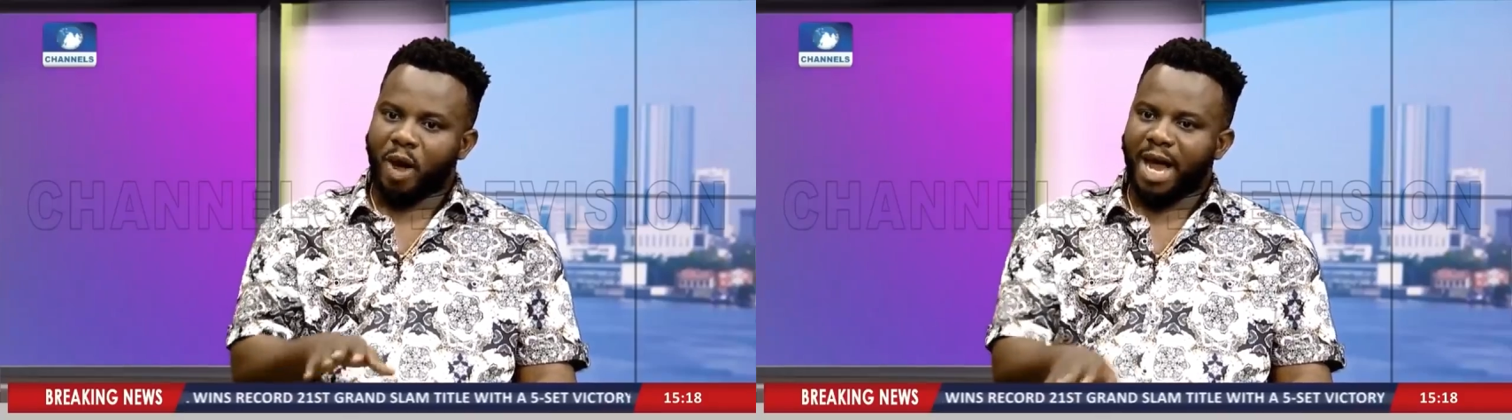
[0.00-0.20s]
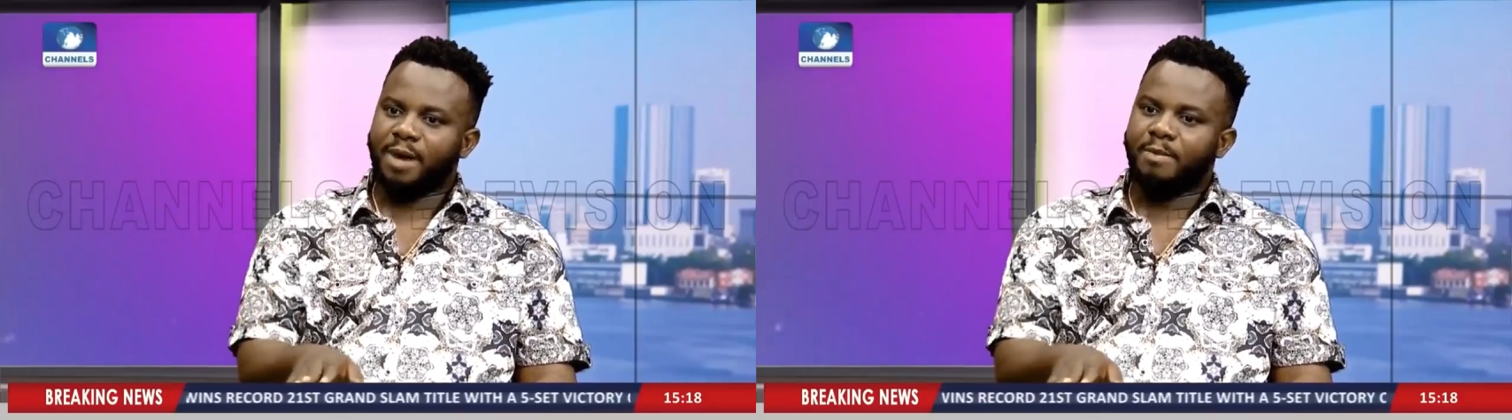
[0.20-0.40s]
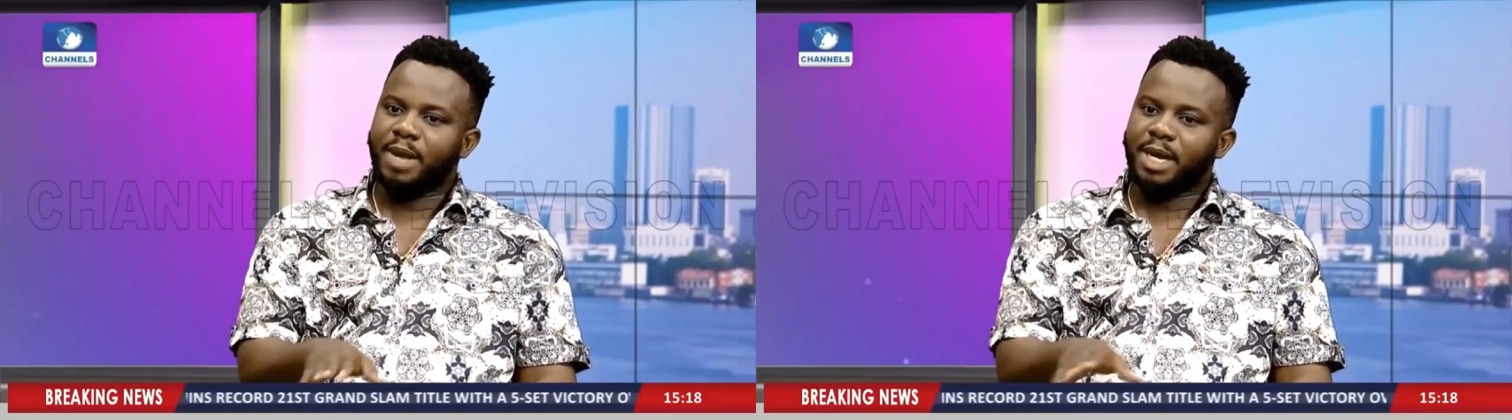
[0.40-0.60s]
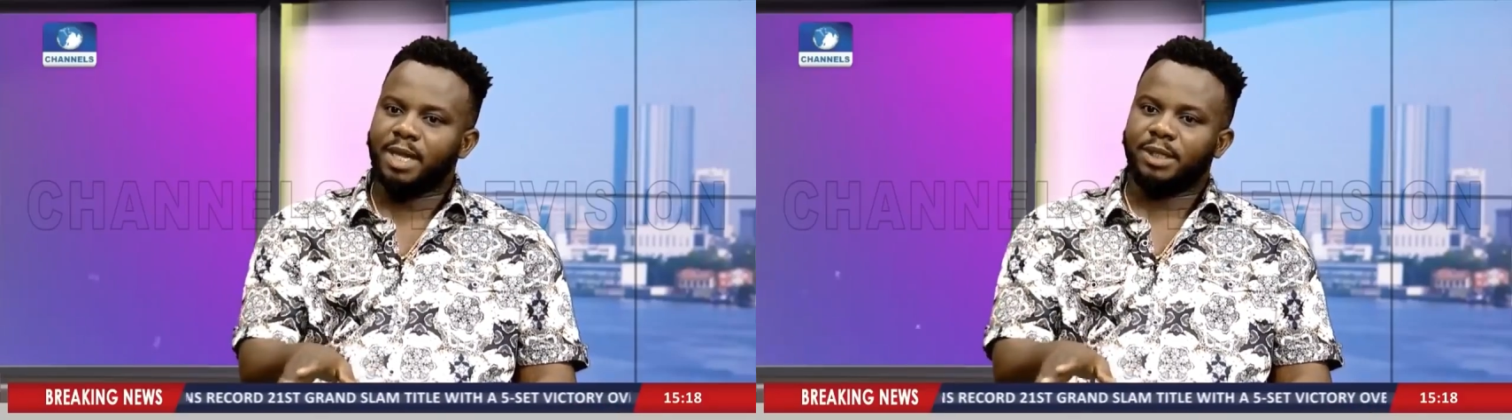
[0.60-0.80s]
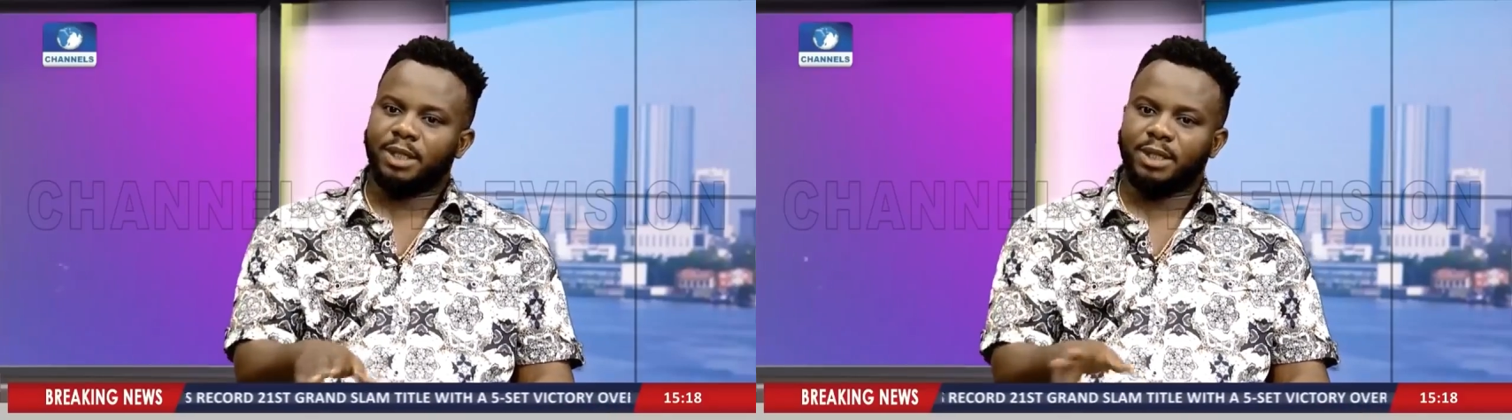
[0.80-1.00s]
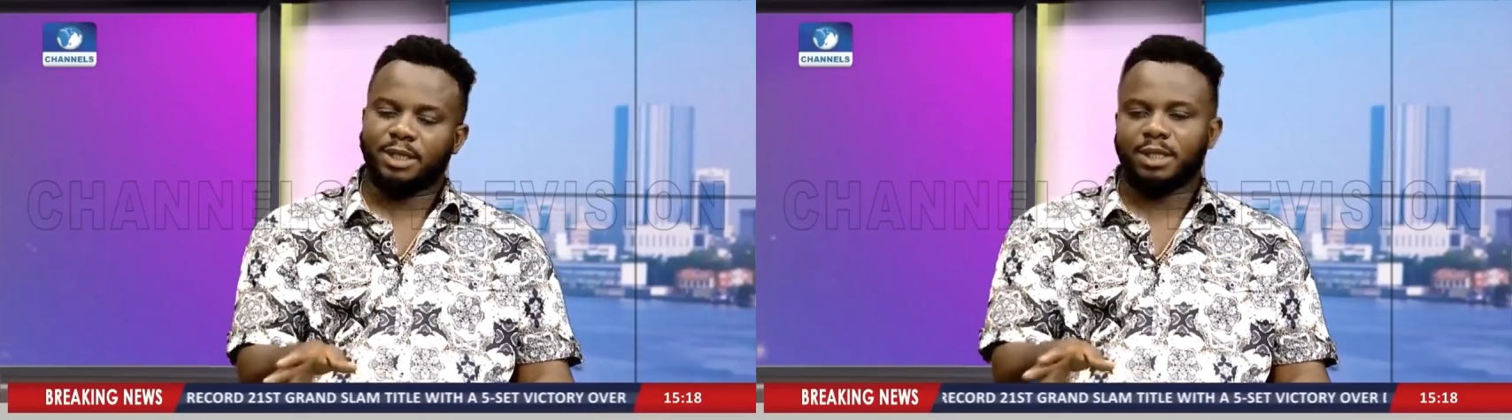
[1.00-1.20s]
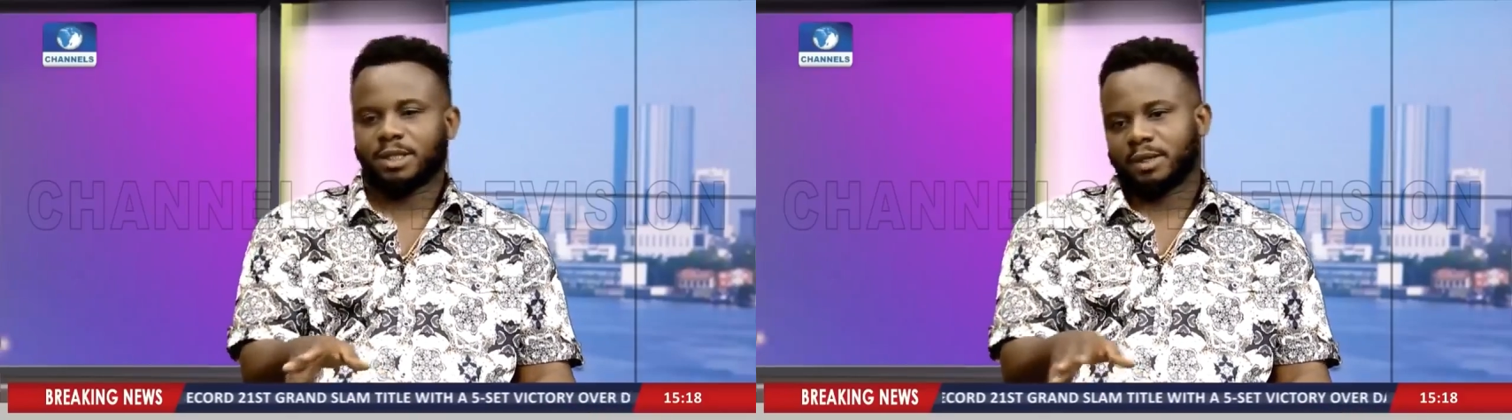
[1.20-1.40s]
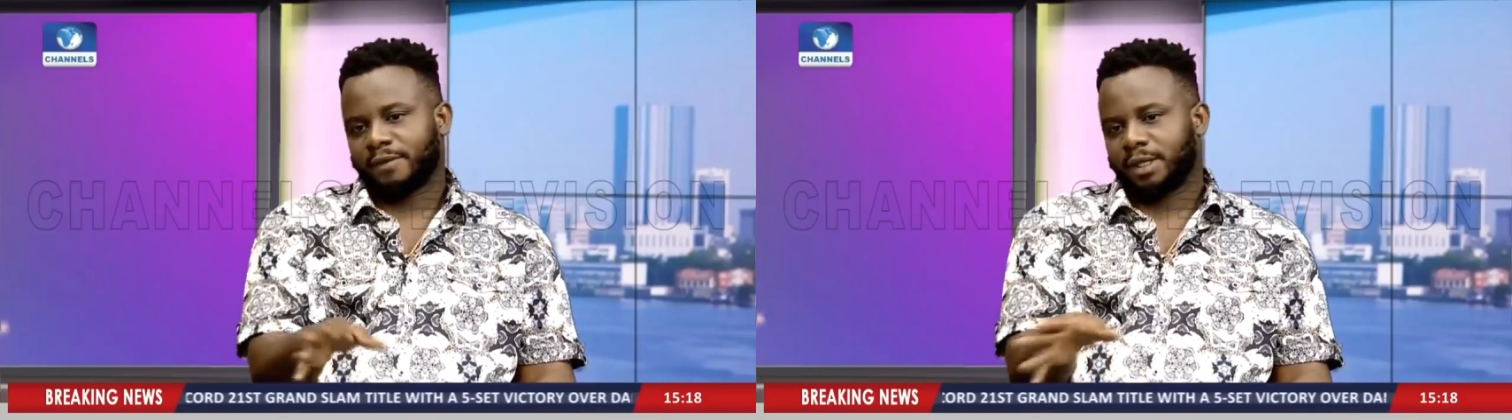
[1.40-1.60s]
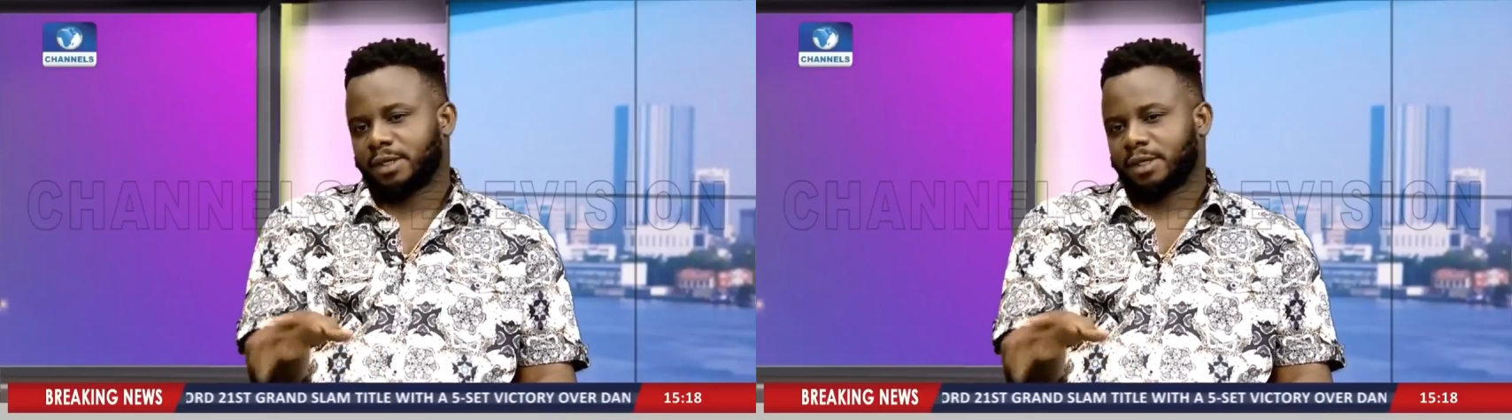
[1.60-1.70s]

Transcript: Why many citizens of